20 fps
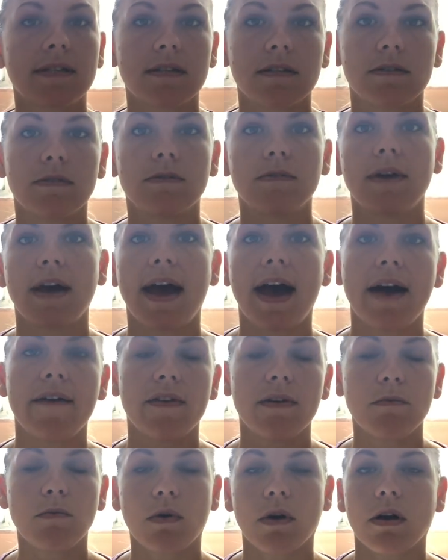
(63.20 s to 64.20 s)
to
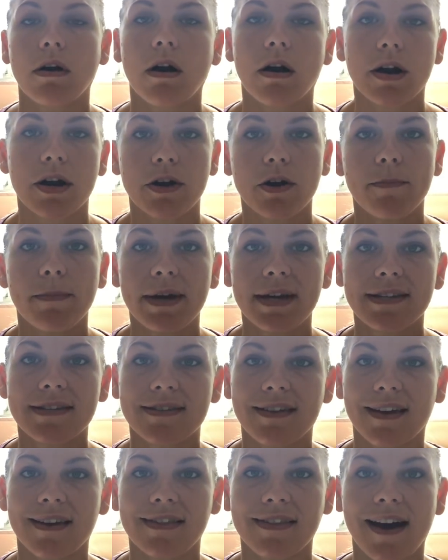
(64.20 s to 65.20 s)
have it more cardio
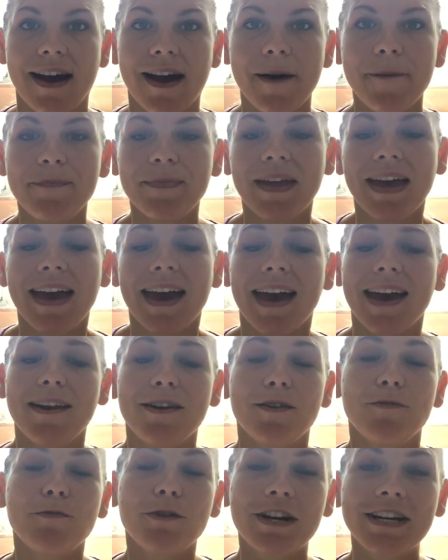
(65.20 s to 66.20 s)
based like that.
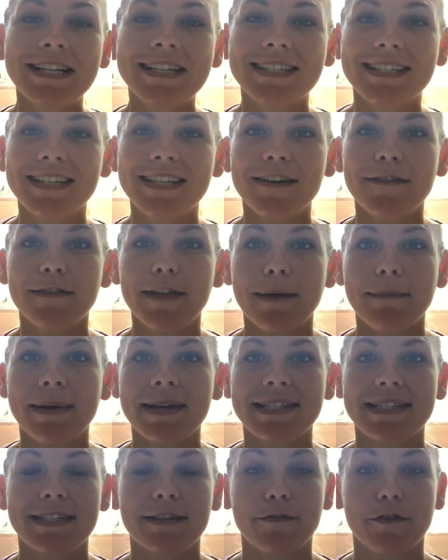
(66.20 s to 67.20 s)
And we're gonna see if that
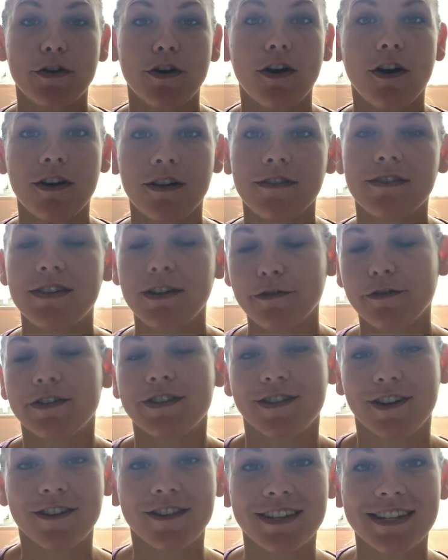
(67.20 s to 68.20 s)
makes a different
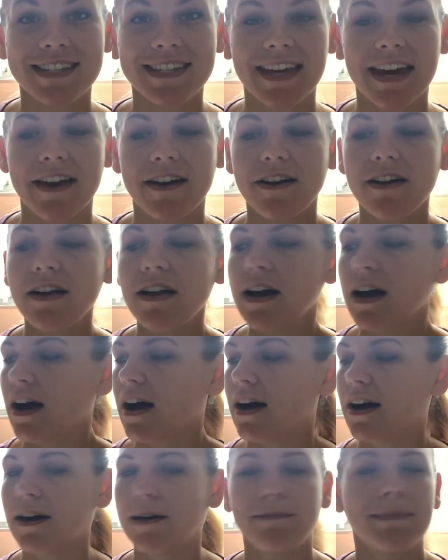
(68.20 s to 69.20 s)
difference on the scale.
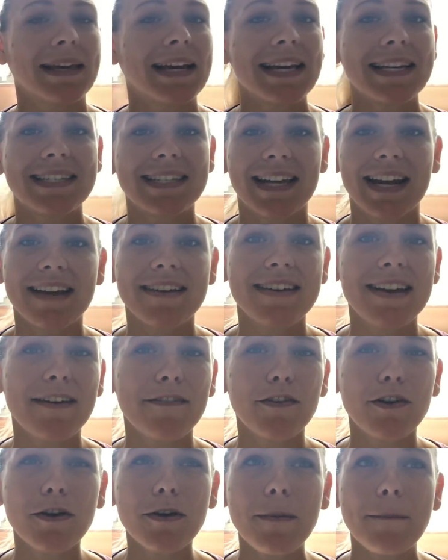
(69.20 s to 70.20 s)
Um, like I said, I
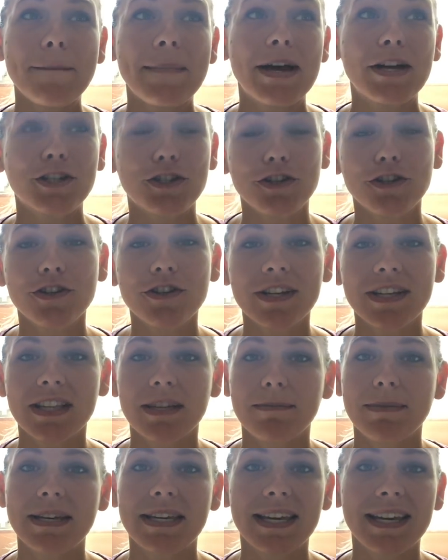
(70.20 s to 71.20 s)
never measured in
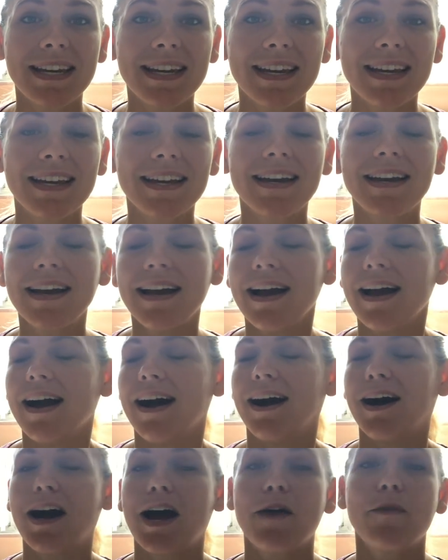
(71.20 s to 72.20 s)
the beginning. Uh,
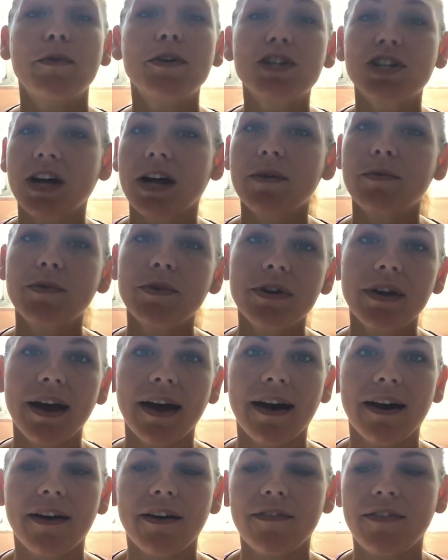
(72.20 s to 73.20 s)
I wish I would
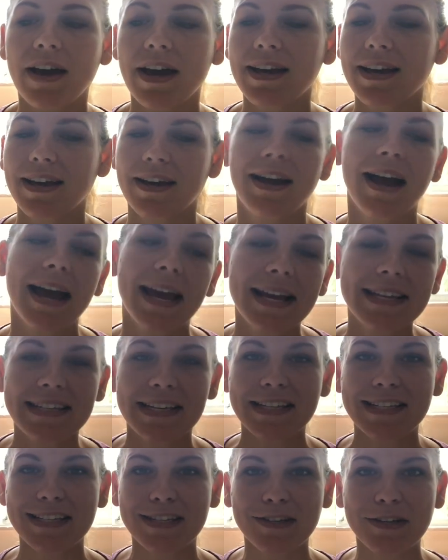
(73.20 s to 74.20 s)
have. I, I guess
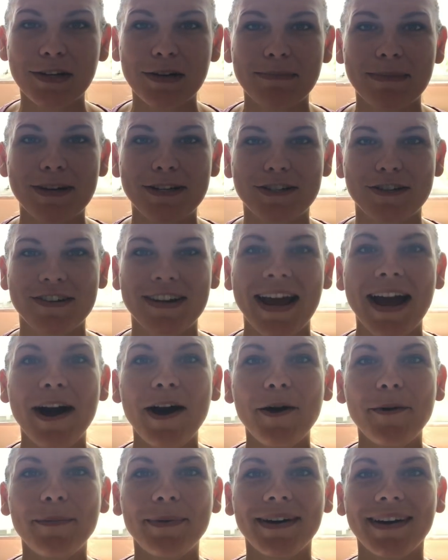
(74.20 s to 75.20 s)
I still could measure
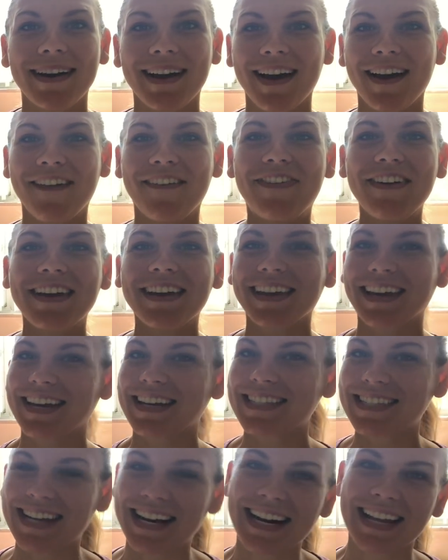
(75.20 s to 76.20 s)
now, but I feel
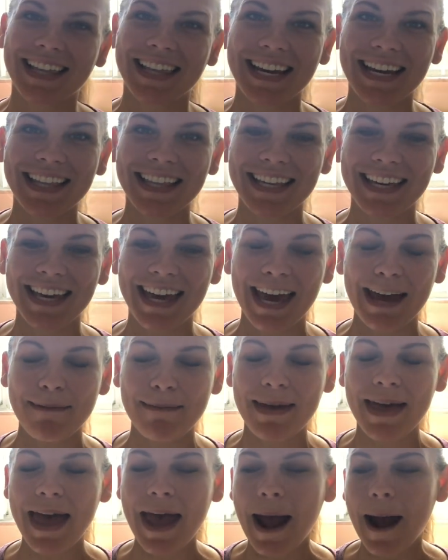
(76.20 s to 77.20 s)
like it's kind of late in the
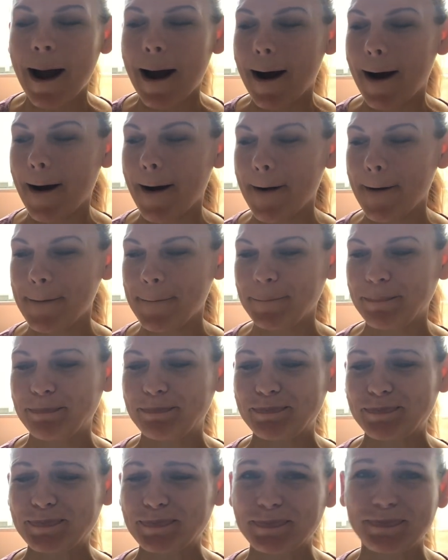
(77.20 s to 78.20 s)
game. Um,
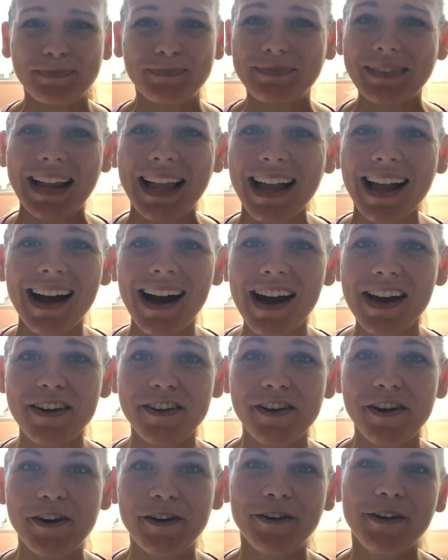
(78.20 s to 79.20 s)
I
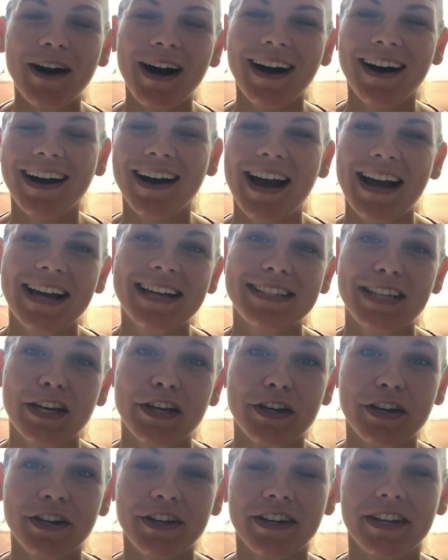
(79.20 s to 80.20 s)
don't know, uh, I guess I
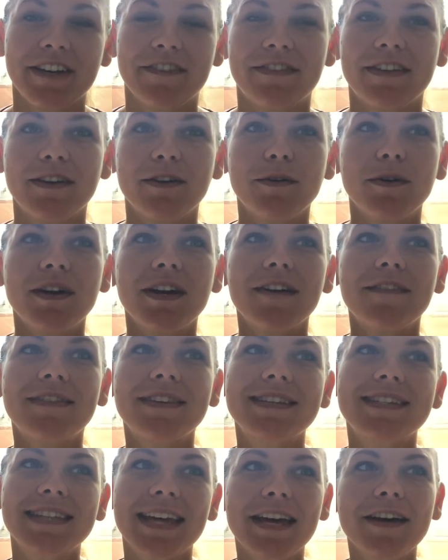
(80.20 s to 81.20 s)
could. If the, if
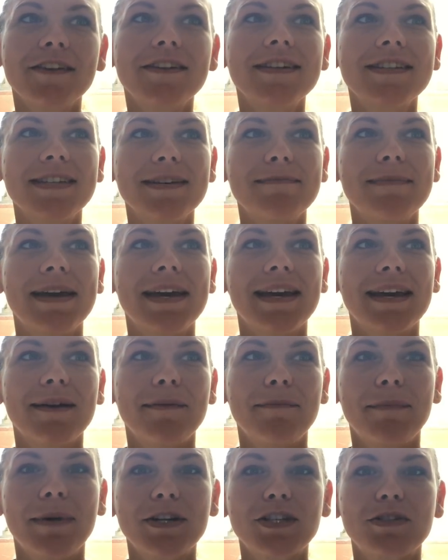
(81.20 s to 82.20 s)
the scale doesn't
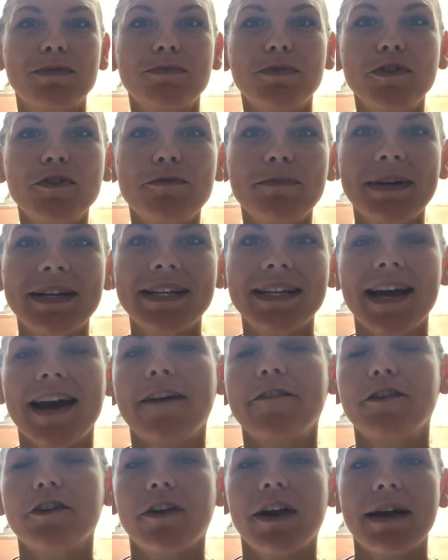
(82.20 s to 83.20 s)
make much movement
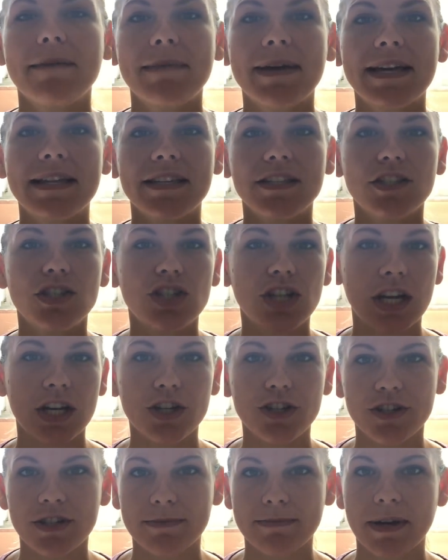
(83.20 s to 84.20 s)
after I make these
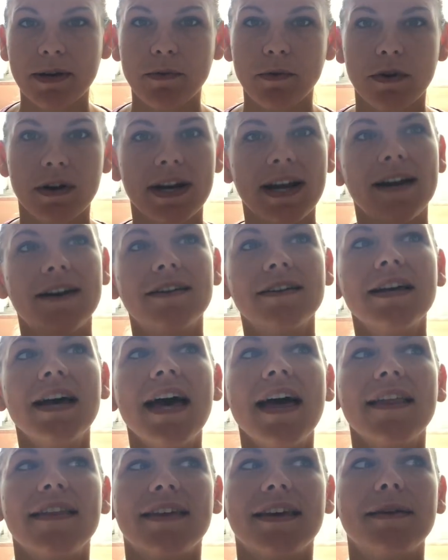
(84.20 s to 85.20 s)
changes in my workout,
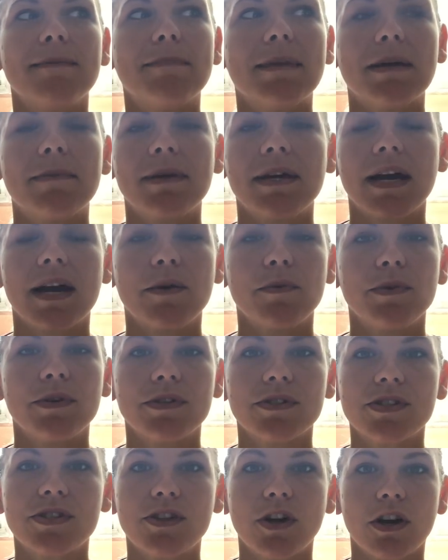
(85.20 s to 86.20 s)
then maybe I
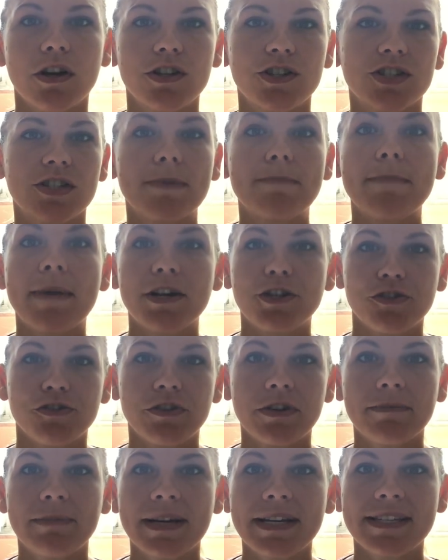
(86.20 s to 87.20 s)
will start just
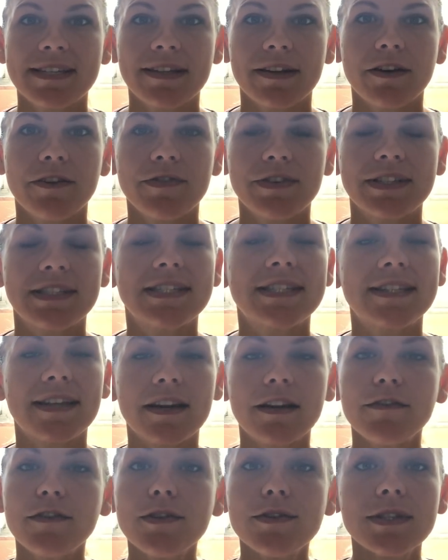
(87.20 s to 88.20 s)
measuring myself
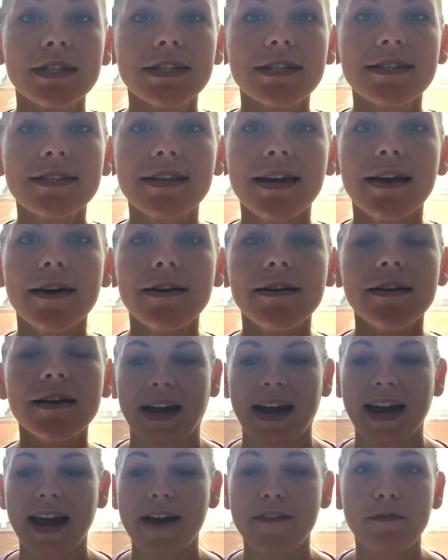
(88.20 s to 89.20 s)
instead of using the scale.
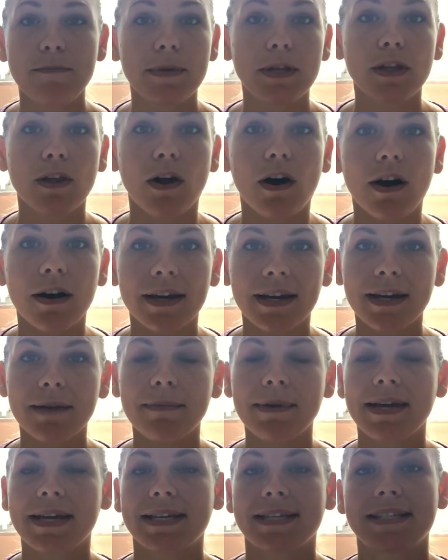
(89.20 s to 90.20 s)
I haven't been
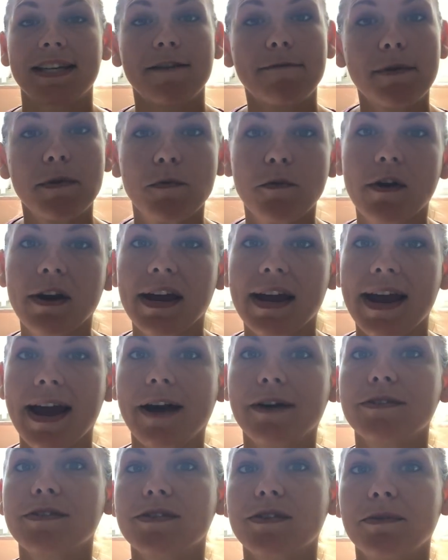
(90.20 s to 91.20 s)
logging because I've been working
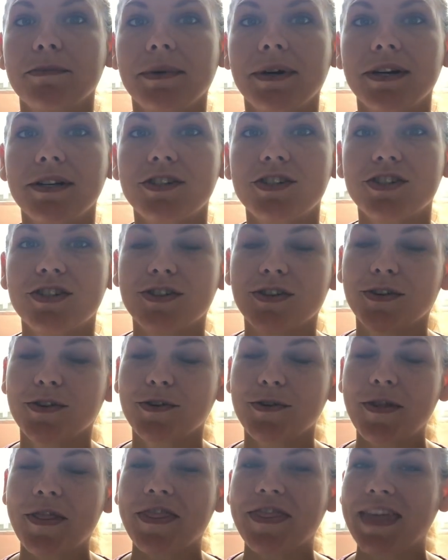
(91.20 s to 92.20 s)
out so much,
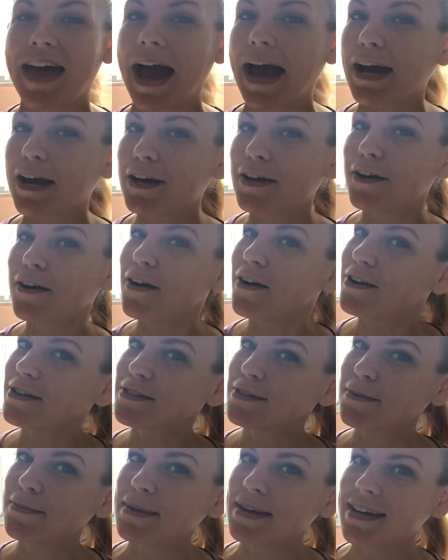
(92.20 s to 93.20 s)
so that could
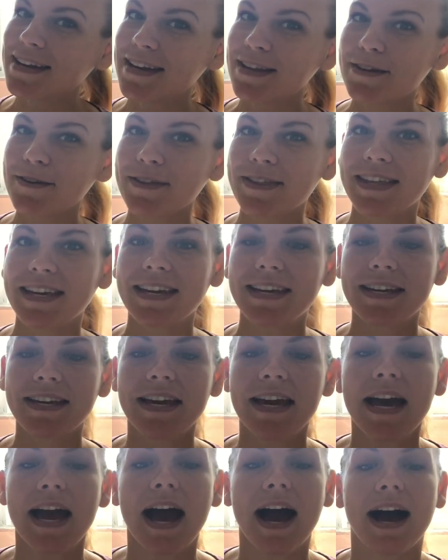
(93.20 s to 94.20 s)
also be another
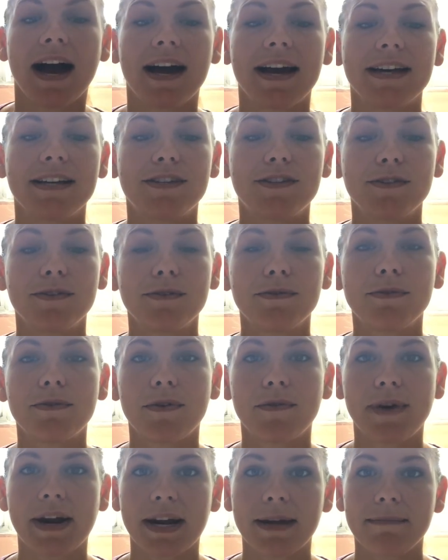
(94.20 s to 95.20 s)
thing. I
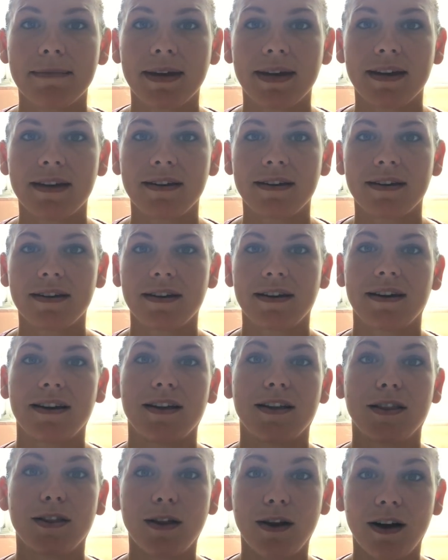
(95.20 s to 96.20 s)
do recommend
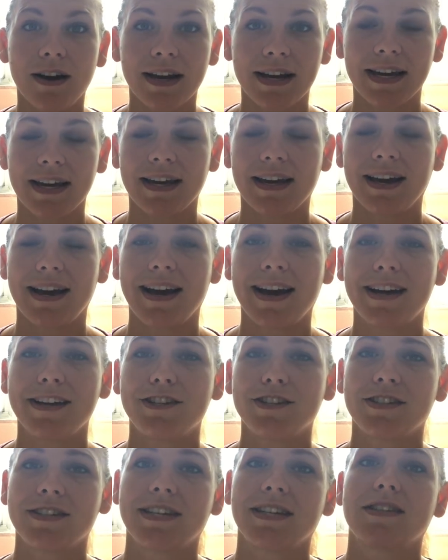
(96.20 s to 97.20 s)
logging. I
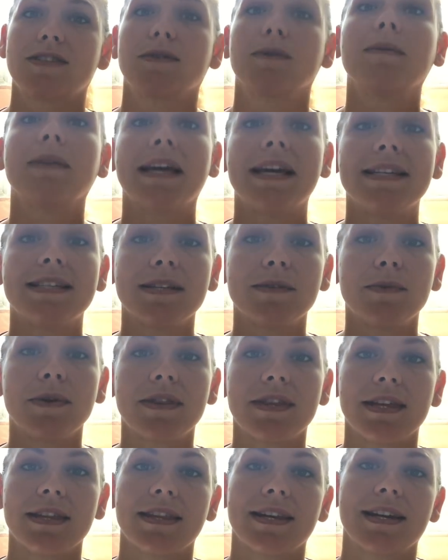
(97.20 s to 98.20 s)
just get so lazy
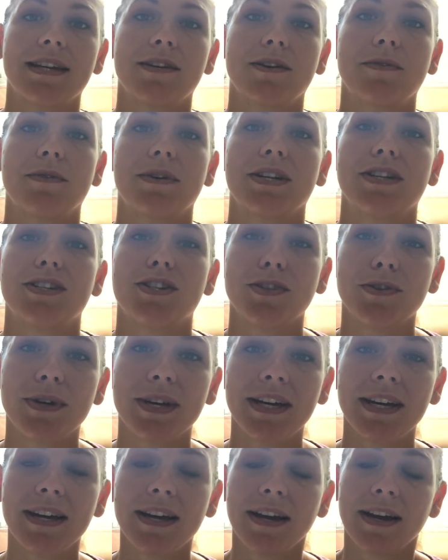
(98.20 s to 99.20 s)
with it that I don't wanna do
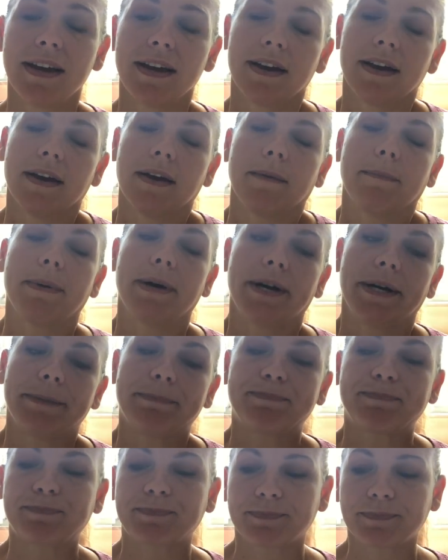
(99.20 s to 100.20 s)
it. But